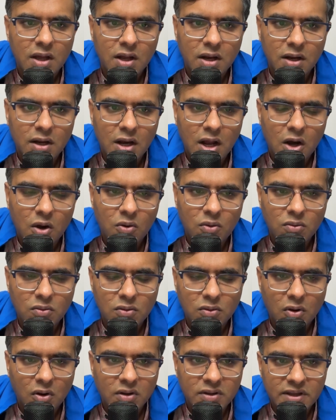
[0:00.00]
Now
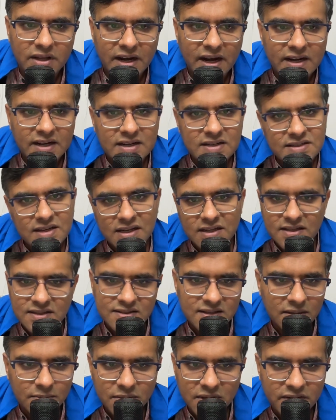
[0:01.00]
on the right hand side the
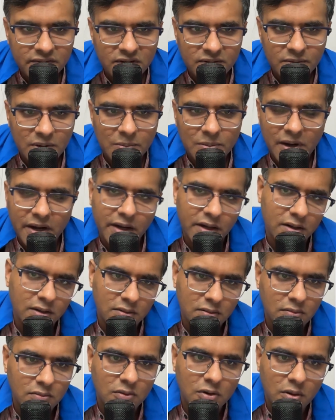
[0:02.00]
same thing will be applied,
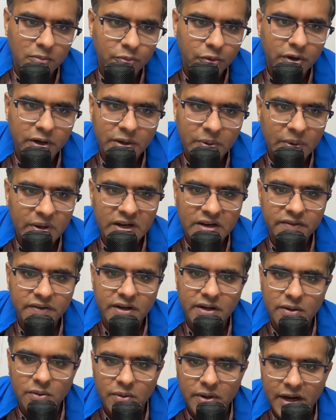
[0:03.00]
componendo and
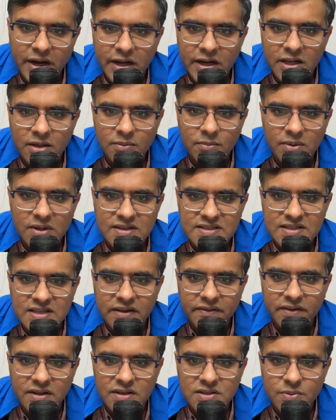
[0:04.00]
dividendo. 18 plus
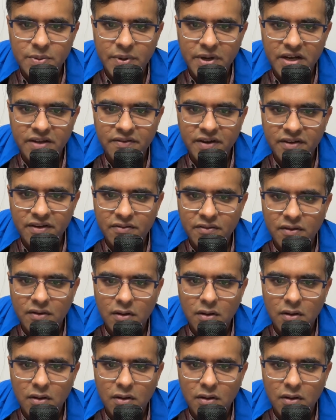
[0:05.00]
7 is 25